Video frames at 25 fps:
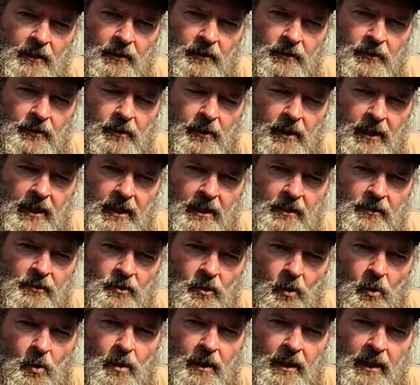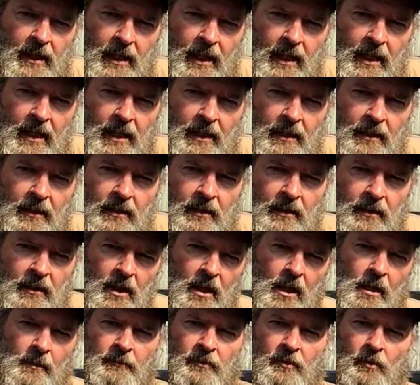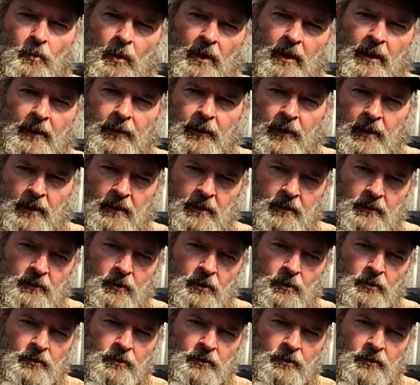your indoor kit comes with 2